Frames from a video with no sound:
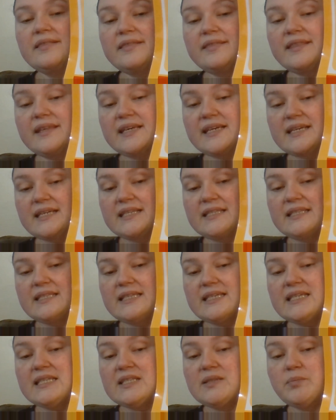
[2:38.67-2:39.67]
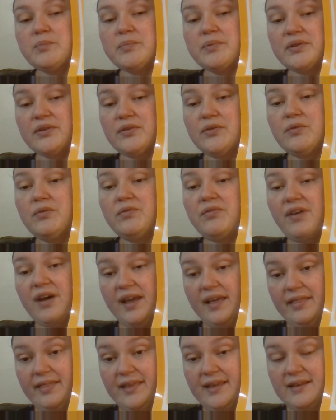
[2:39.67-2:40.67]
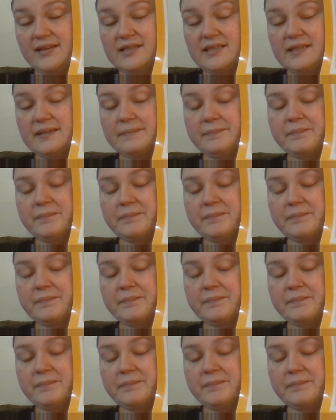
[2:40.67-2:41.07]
This is blue-violet,